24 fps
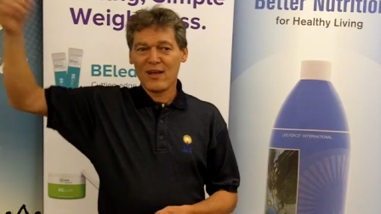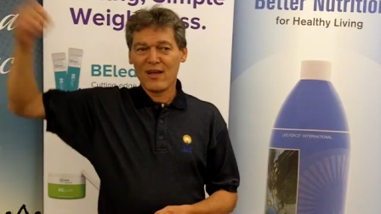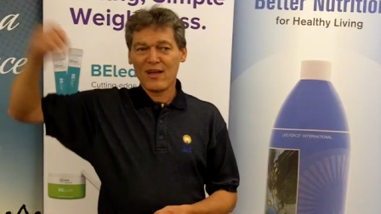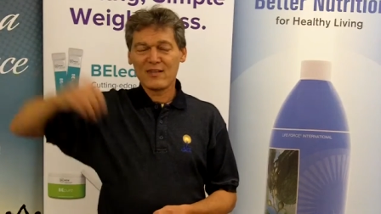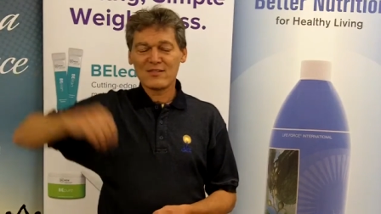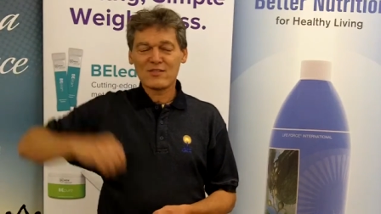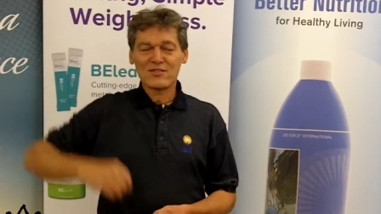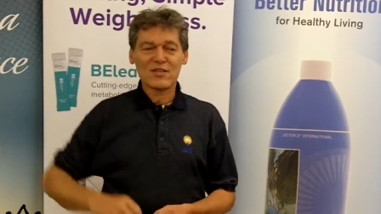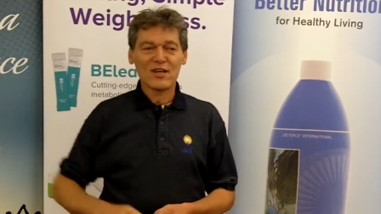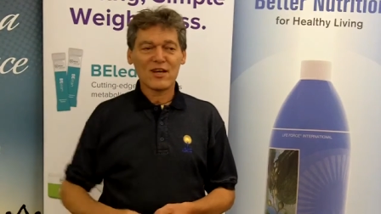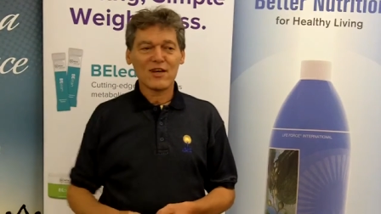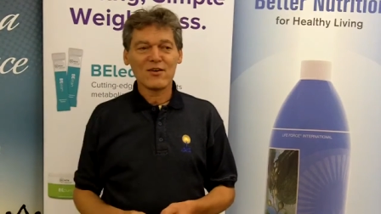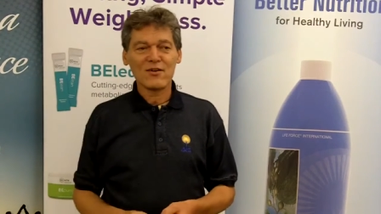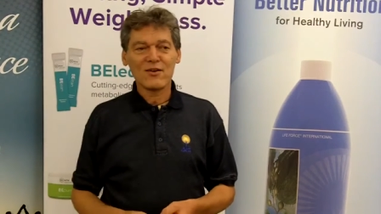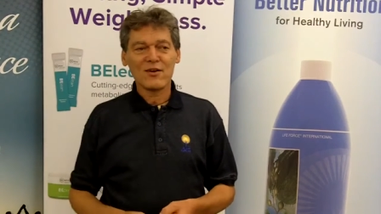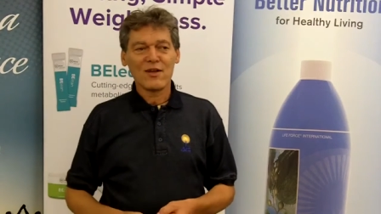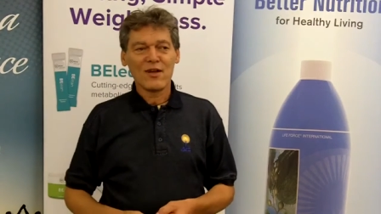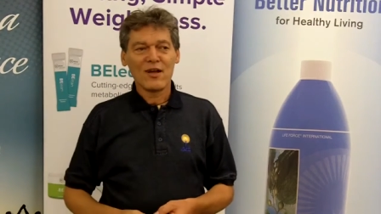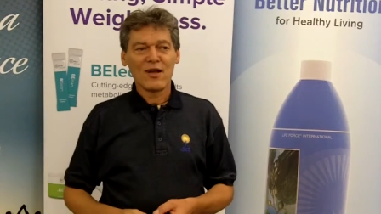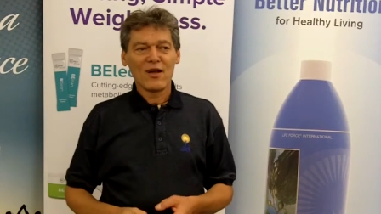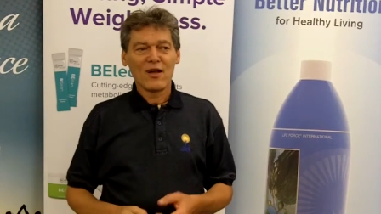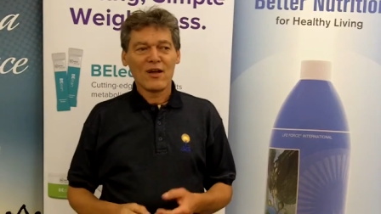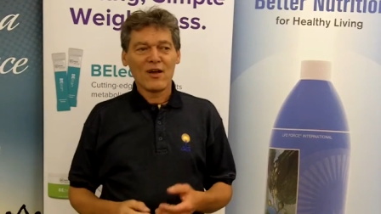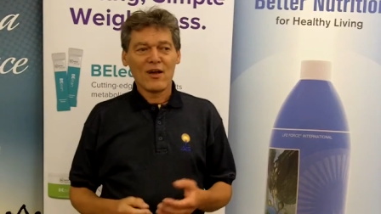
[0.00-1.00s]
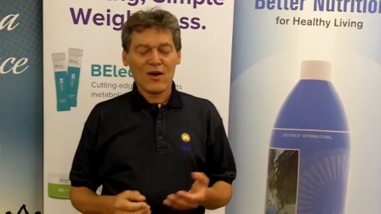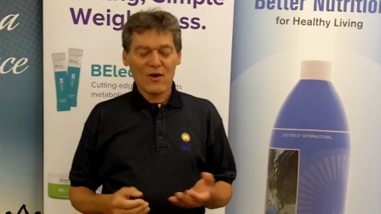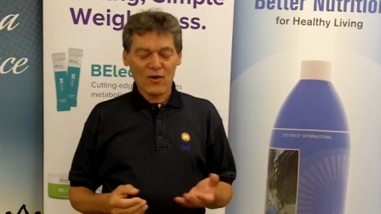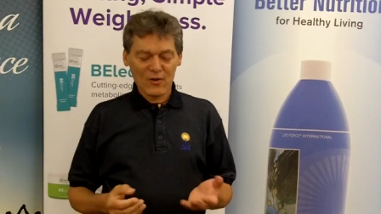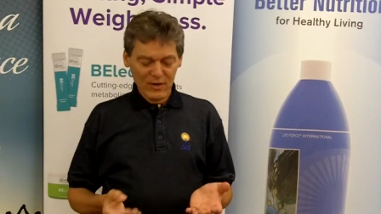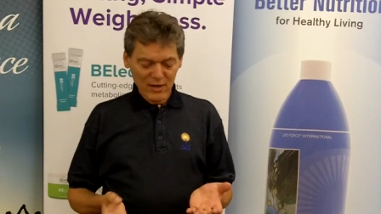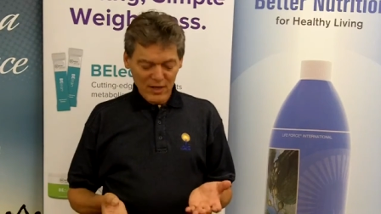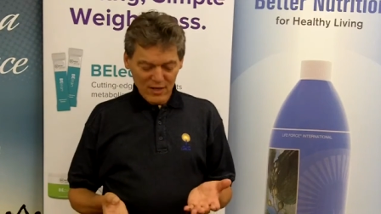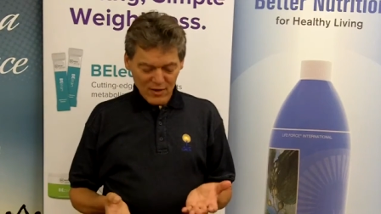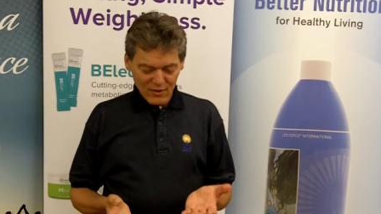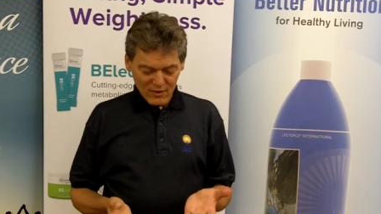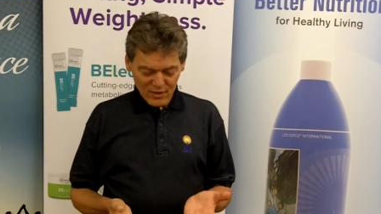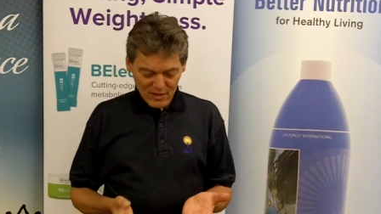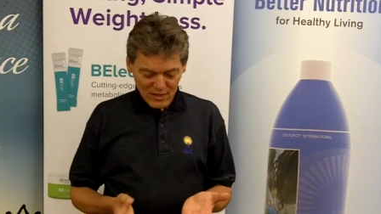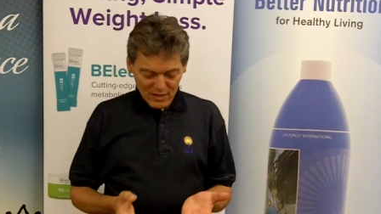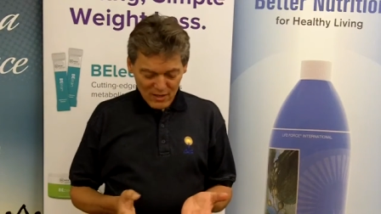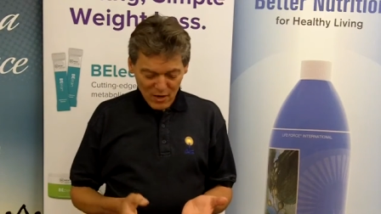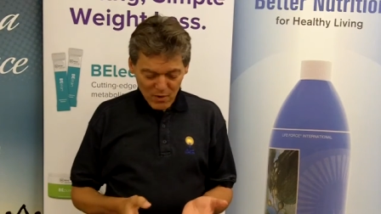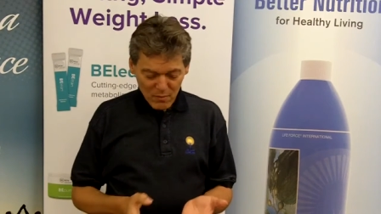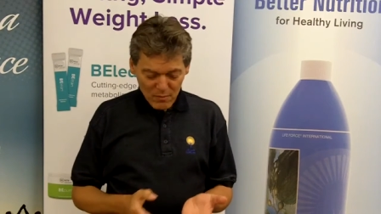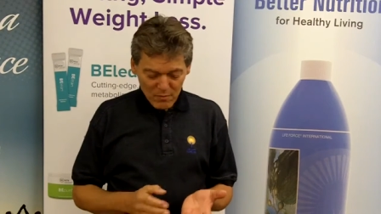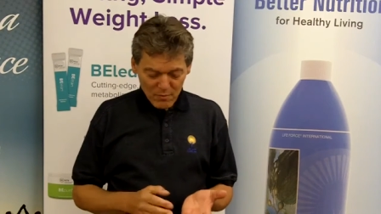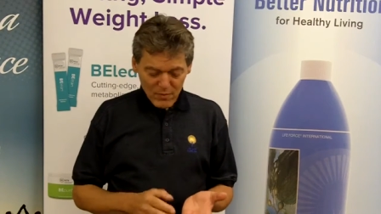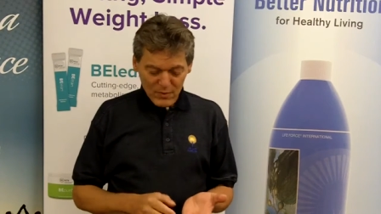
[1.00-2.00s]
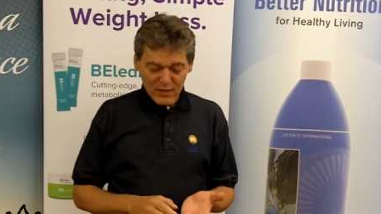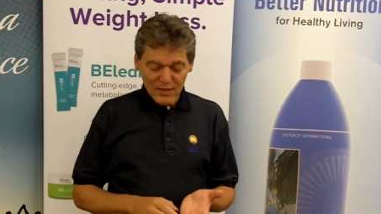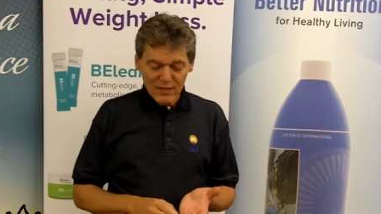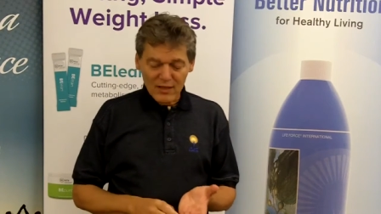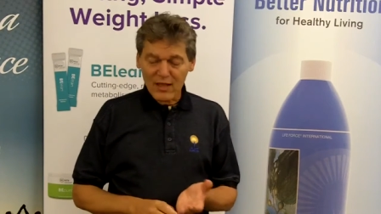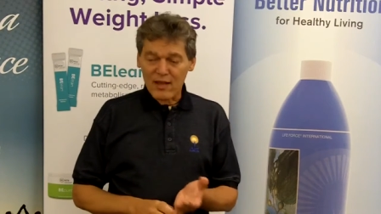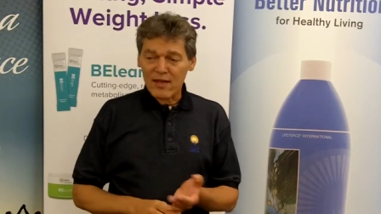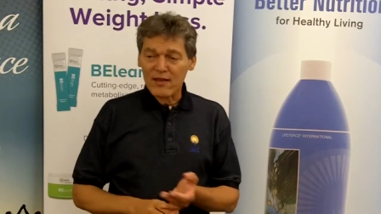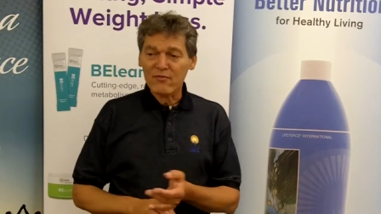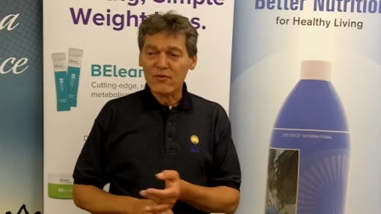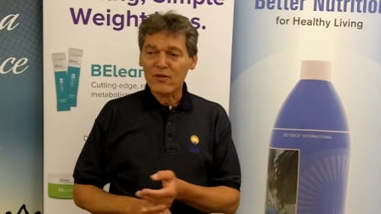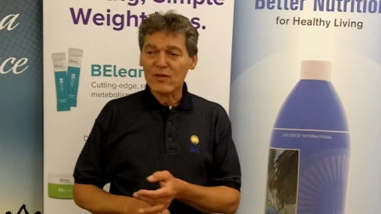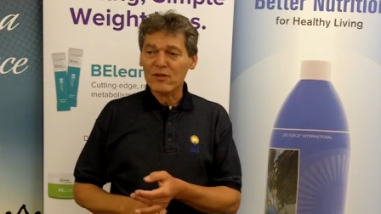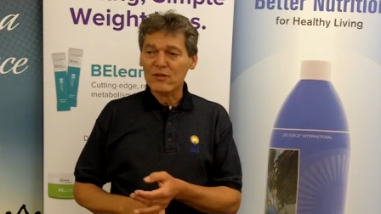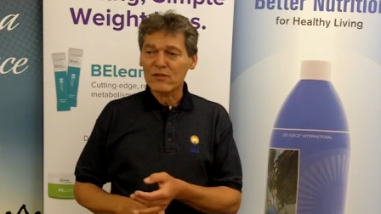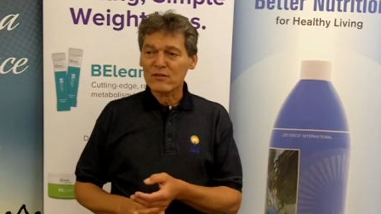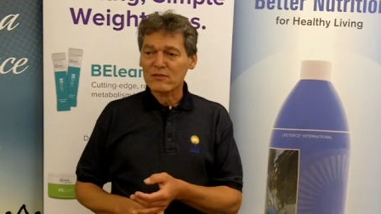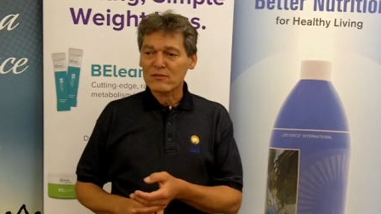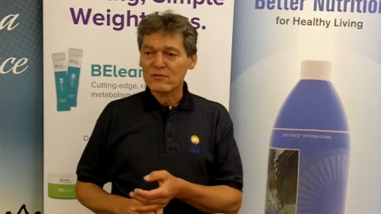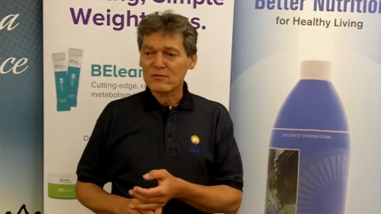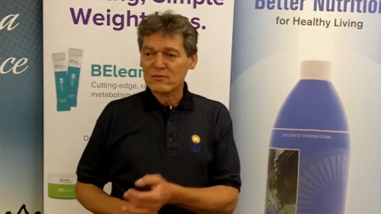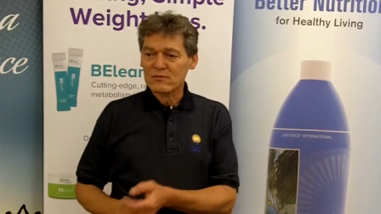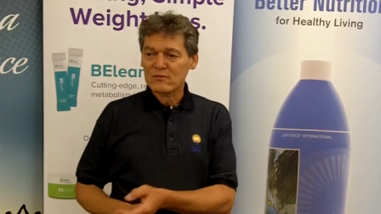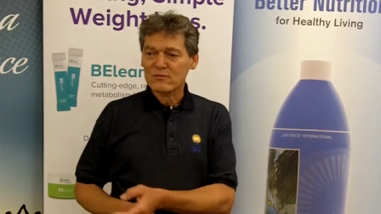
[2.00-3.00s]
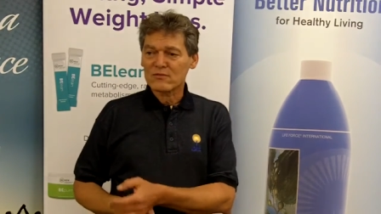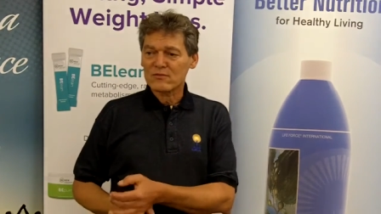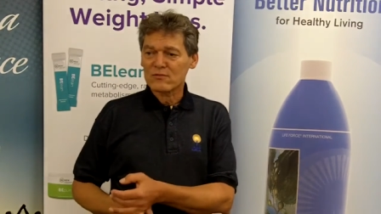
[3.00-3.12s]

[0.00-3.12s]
And so, on a, on a company level,